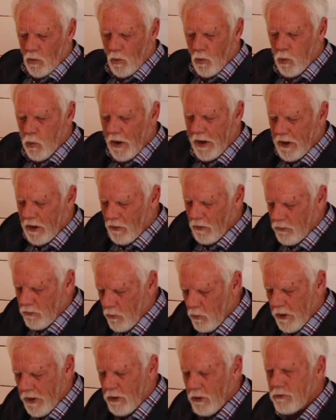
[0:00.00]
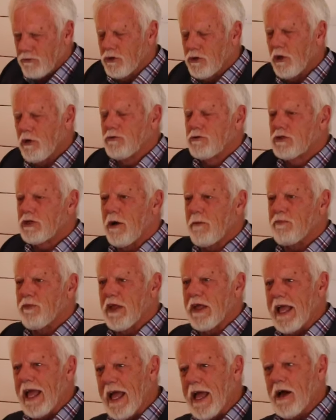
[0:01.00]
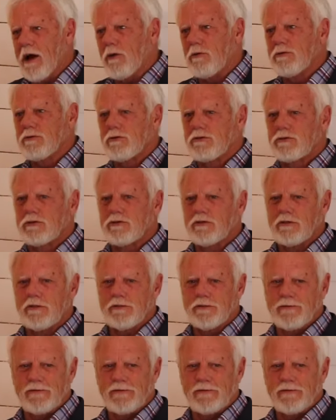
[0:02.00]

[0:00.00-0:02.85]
we'll, we'll do something else.